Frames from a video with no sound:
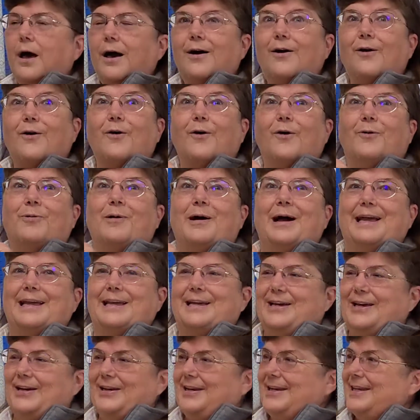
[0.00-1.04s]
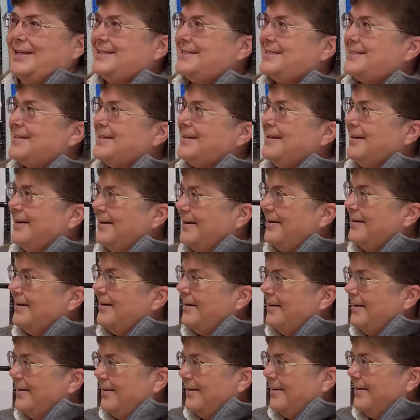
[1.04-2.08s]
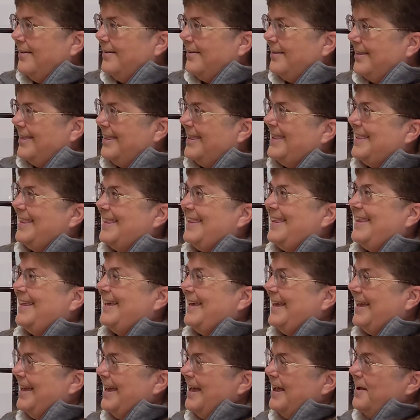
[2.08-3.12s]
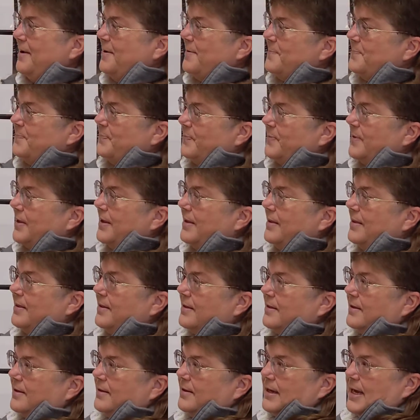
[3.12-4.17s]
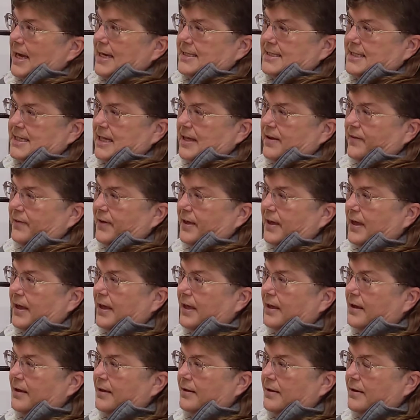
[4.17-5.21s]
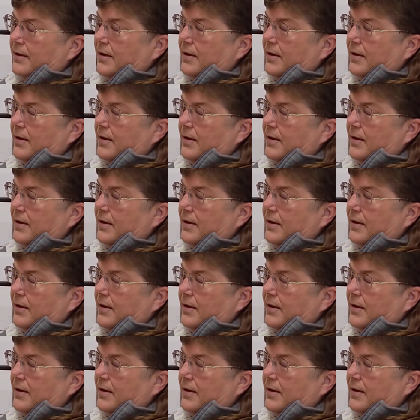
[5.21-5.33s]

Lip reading: Oh my goodness. A TV.